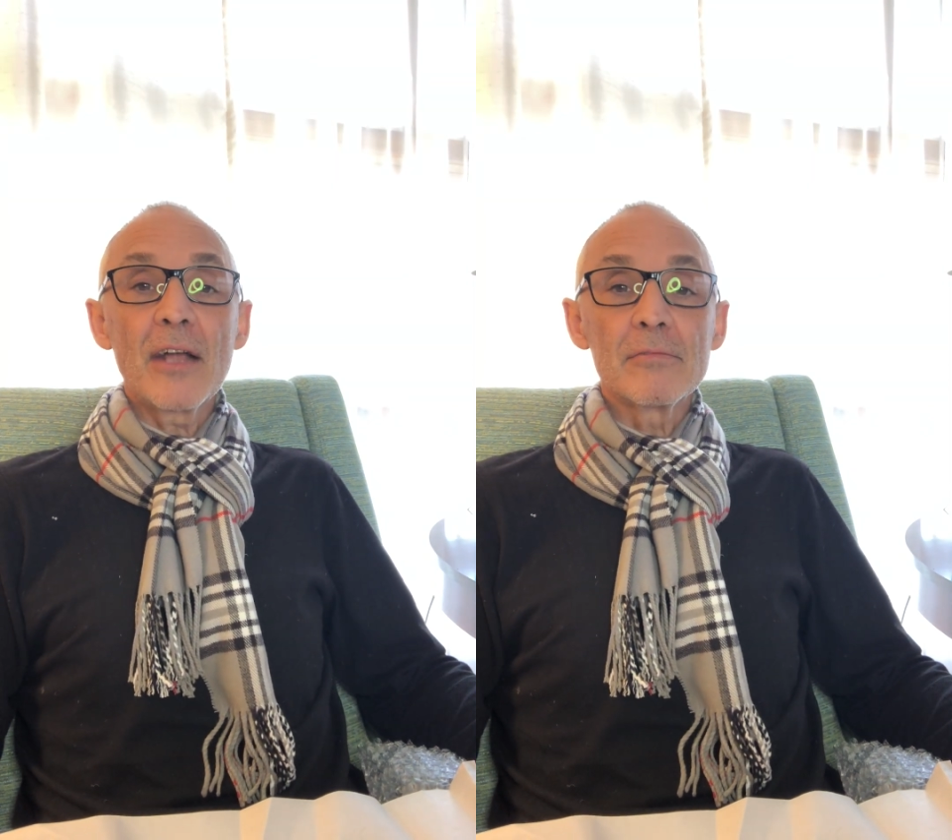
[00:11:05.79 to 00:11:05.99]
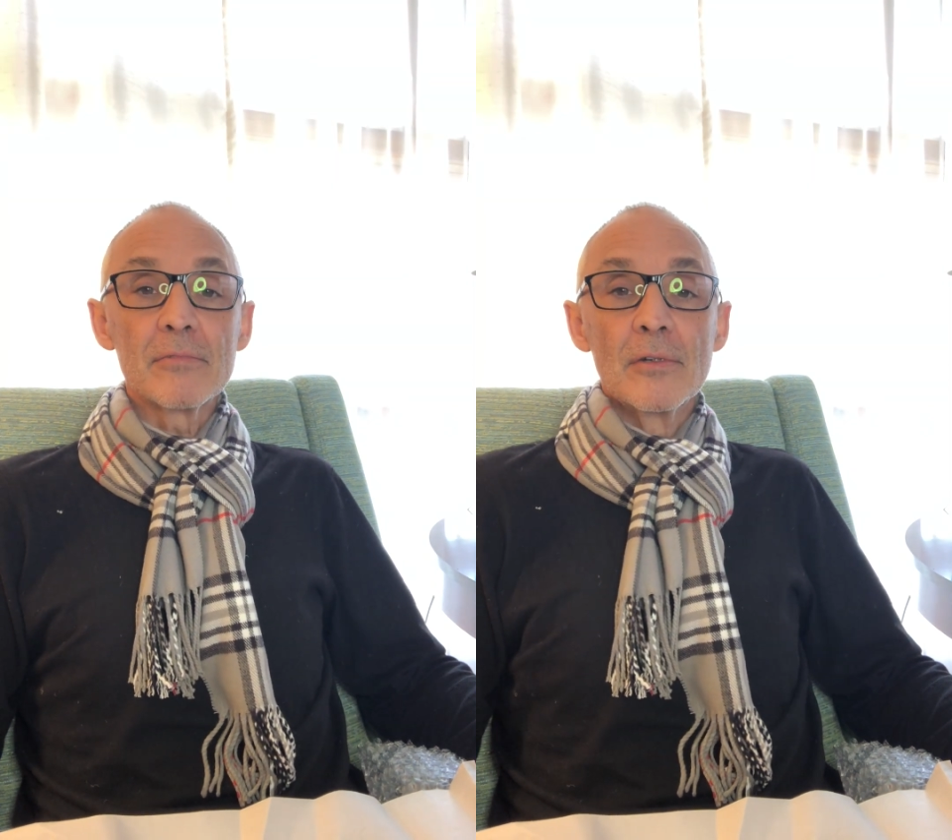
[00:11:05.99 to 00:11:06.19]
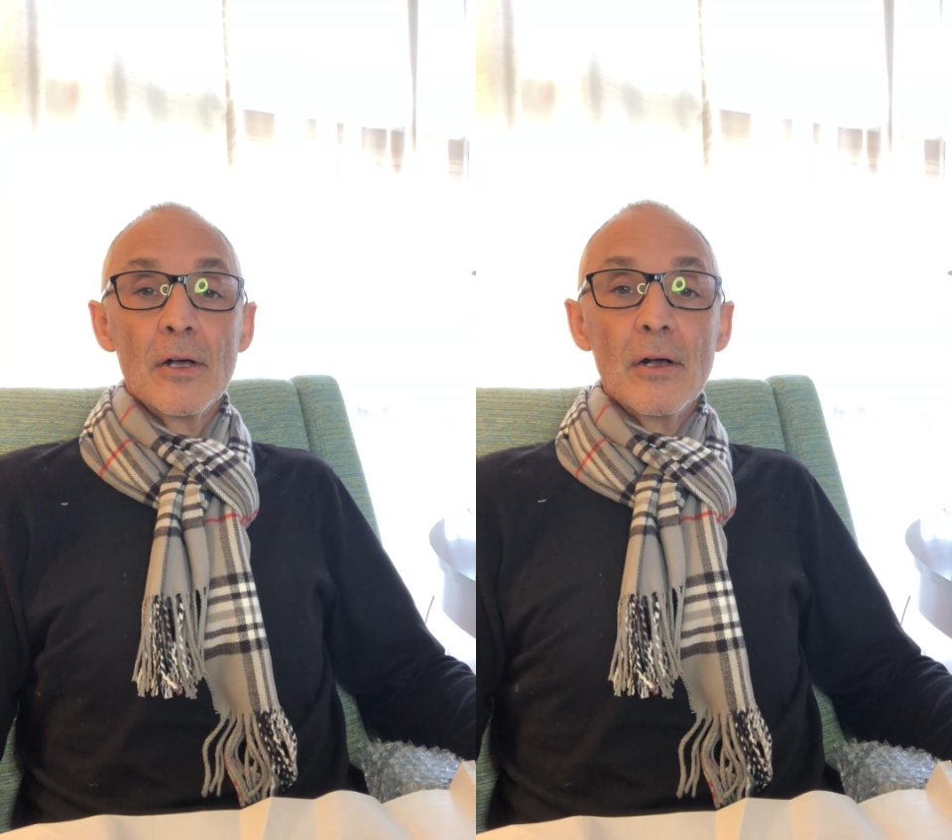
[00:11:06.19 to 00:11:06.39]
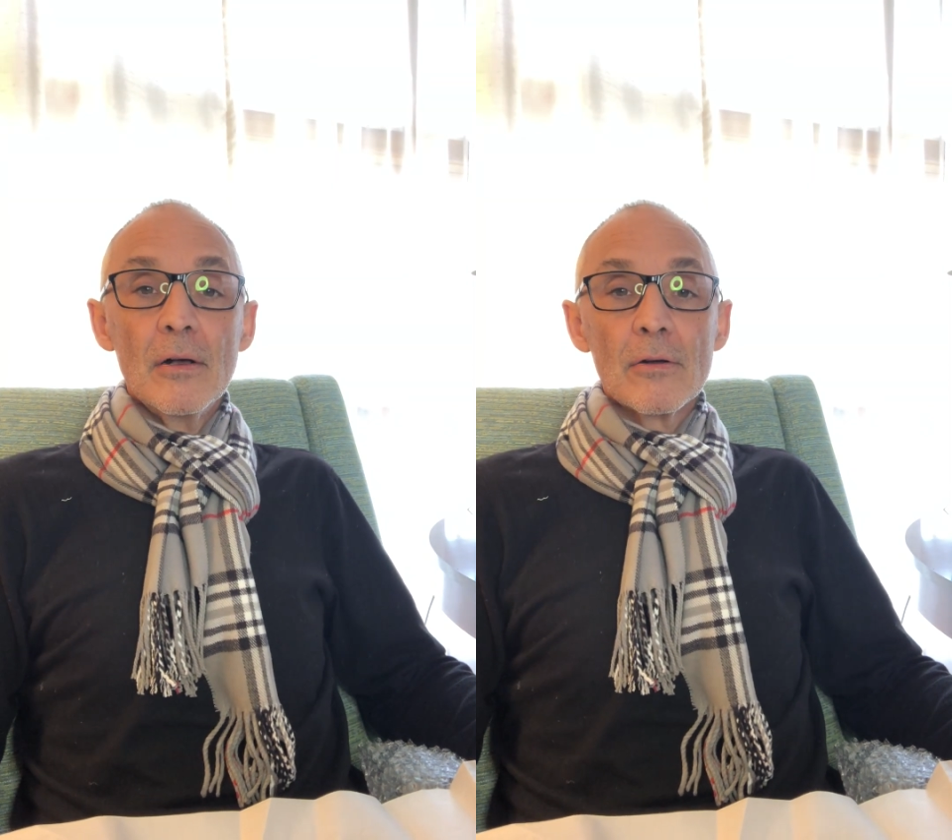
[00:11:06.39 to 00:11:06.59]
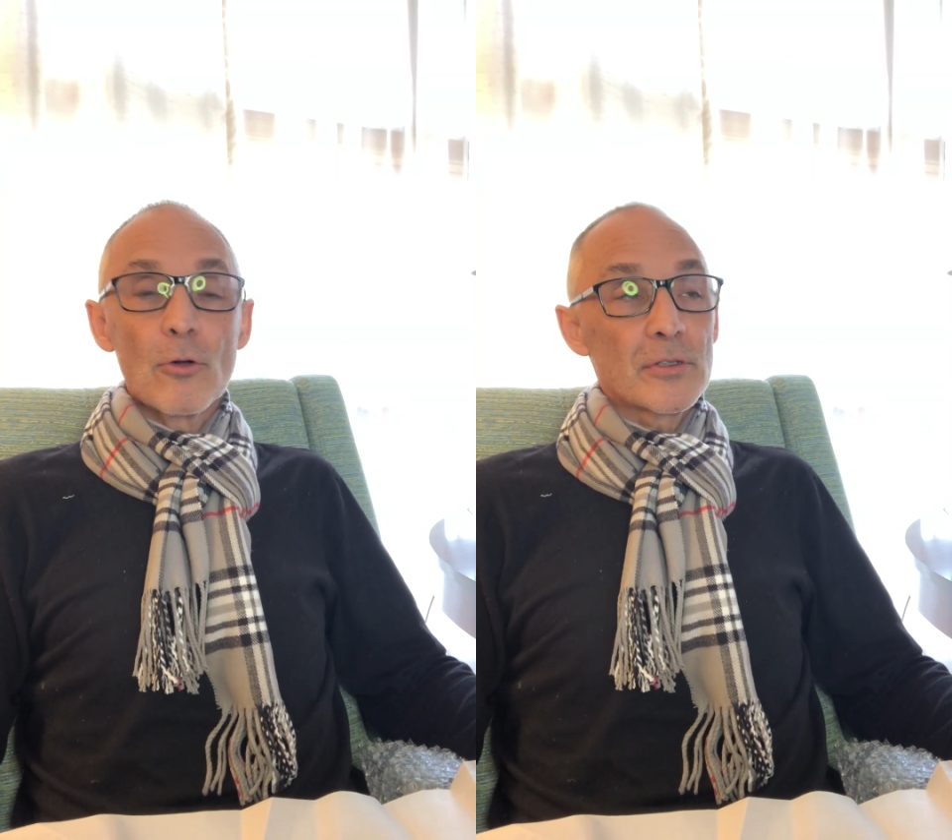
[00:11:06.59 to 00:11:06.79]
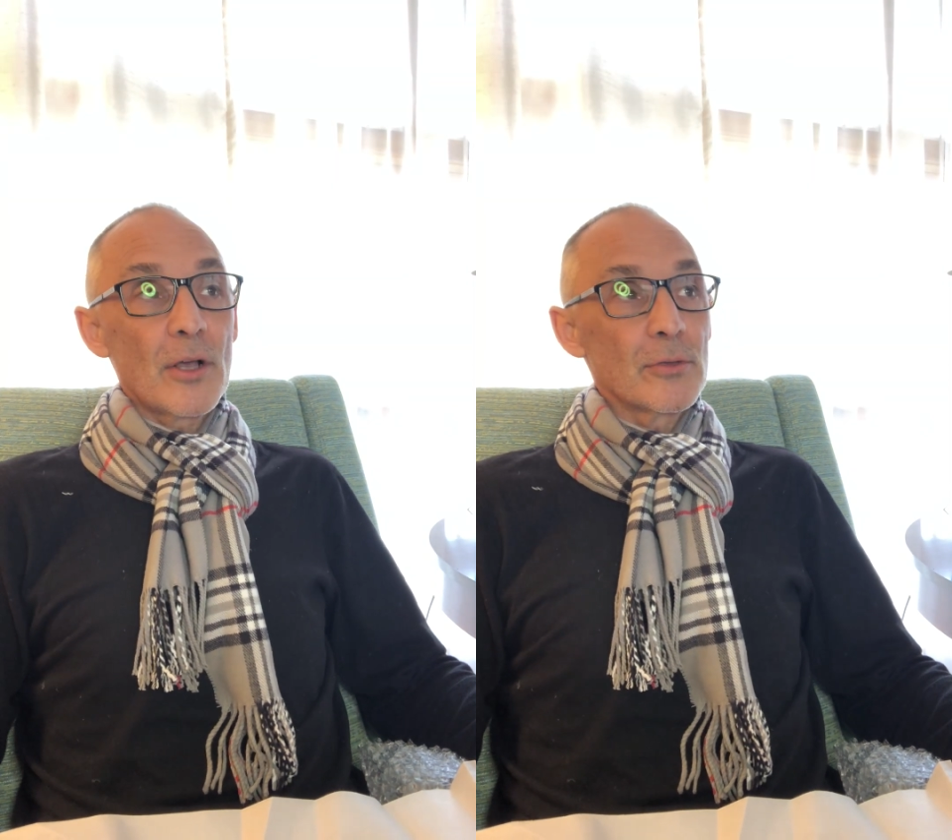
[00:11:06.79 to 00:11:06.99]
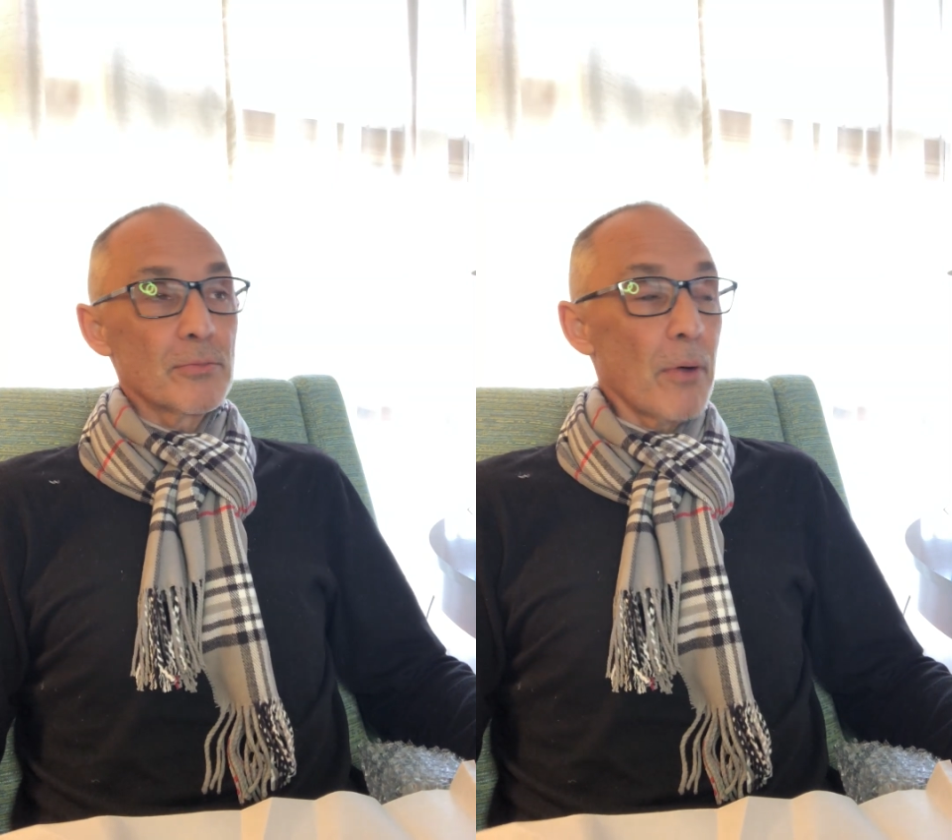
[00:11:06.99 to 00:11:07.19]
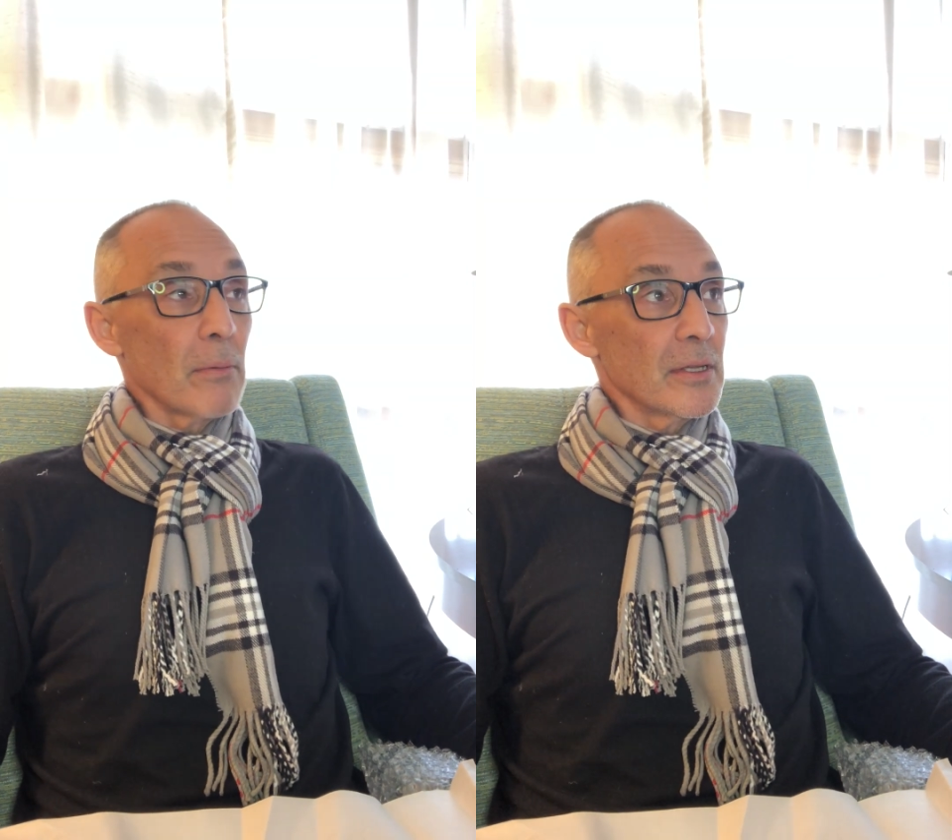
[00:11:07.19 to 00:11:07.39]
and of course I was
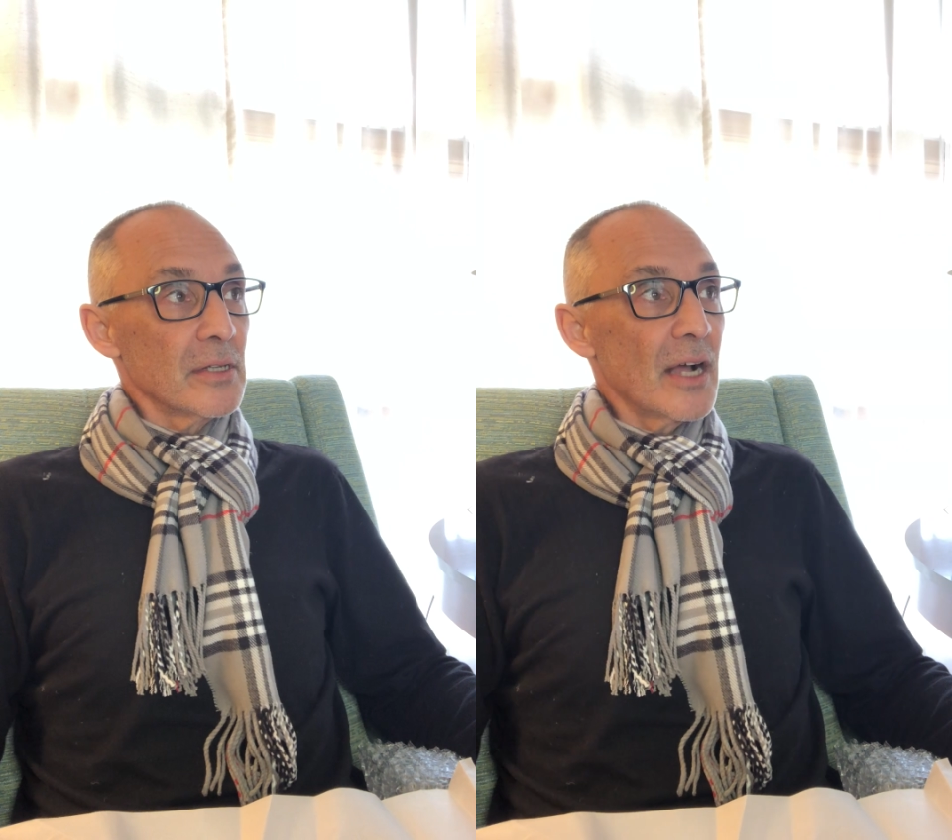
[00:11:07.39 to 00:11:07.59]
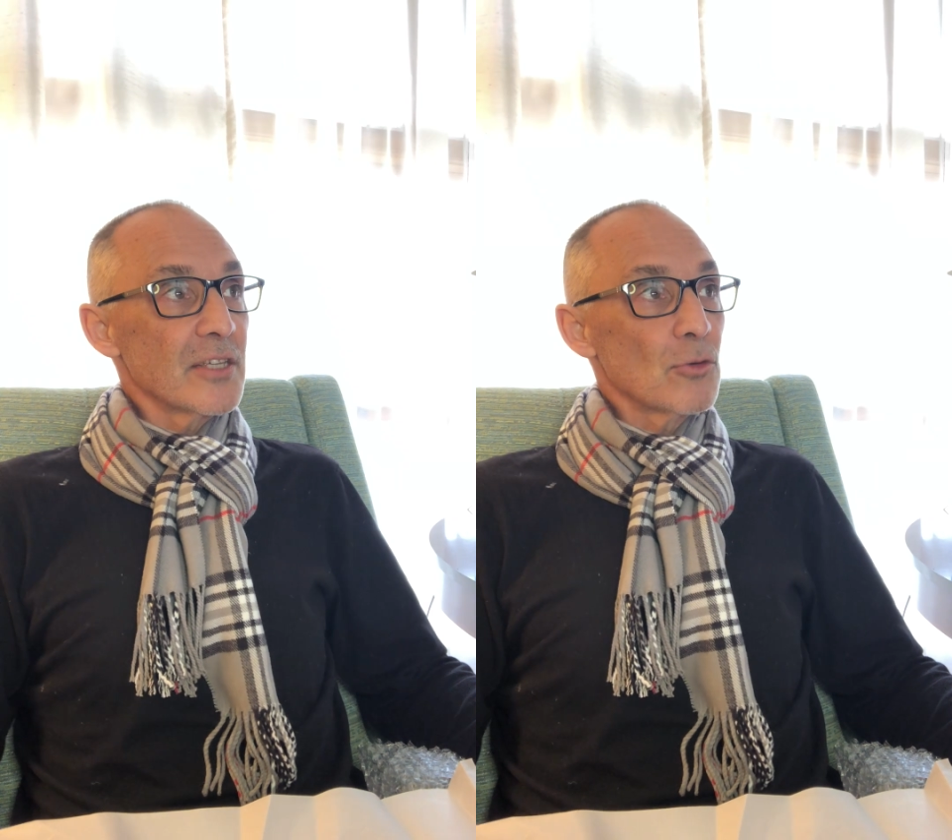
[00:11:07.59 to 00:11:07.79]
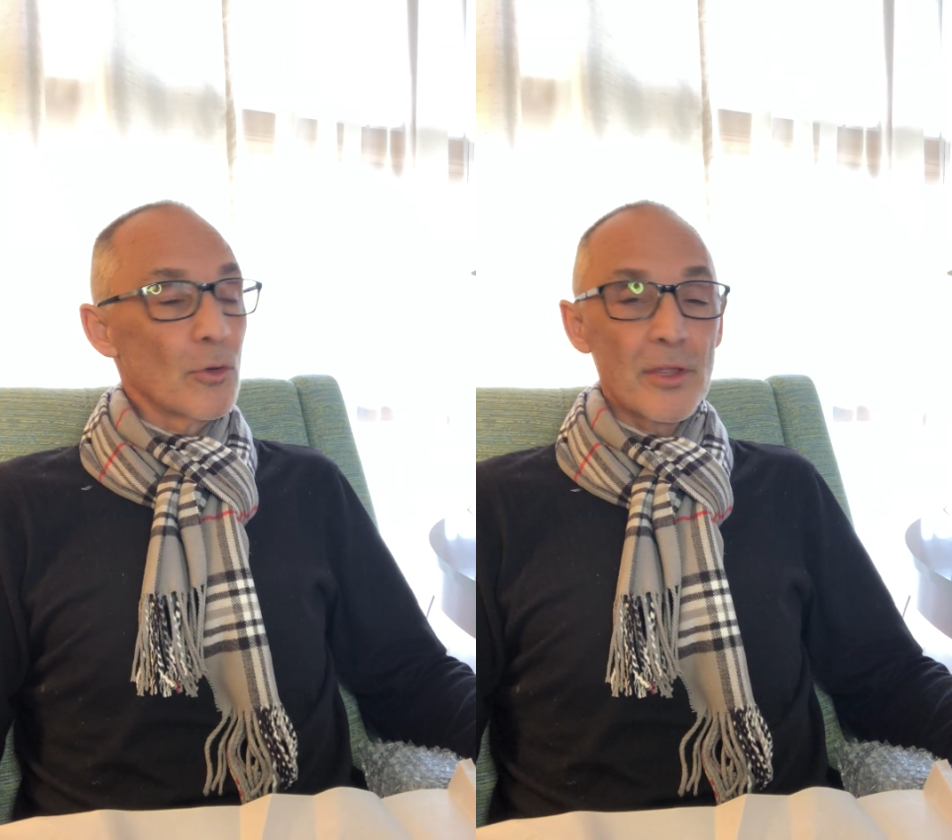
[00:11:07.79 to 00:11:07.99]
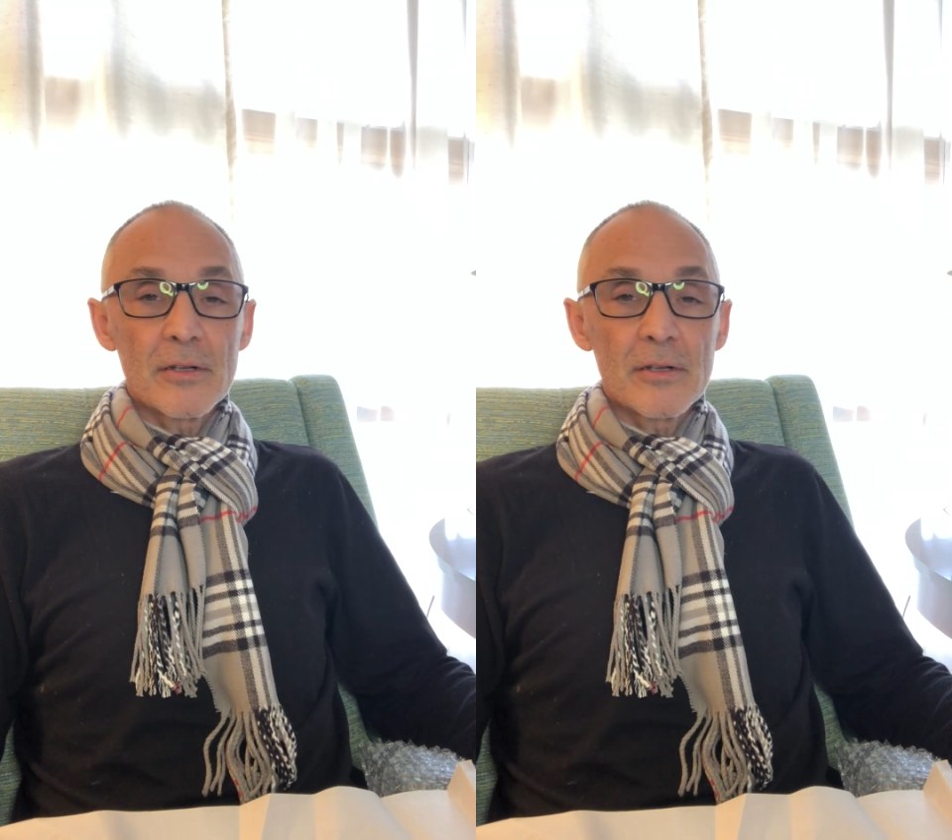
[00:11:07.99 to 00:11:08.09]
probably in high school then,